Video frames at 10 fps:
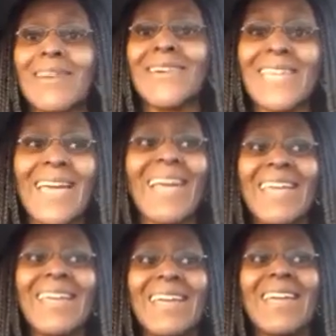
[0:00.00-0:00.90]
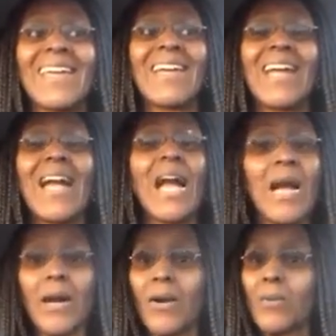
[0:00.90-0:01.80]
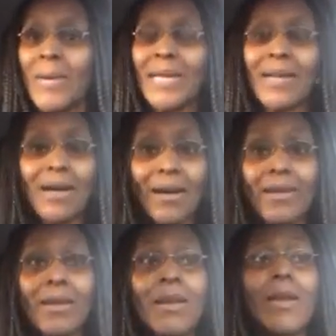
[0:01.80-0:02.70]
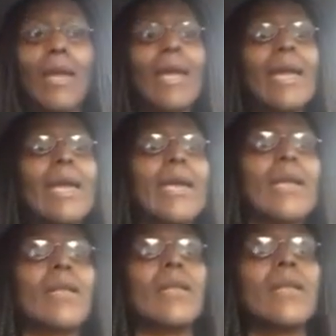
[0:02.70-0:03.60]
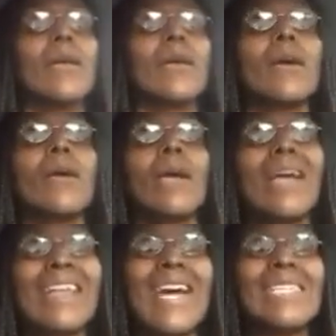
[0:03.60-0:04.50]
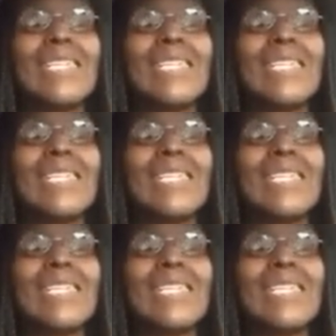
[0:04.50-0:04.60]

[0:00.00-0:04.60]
Okay? Oh my God. And I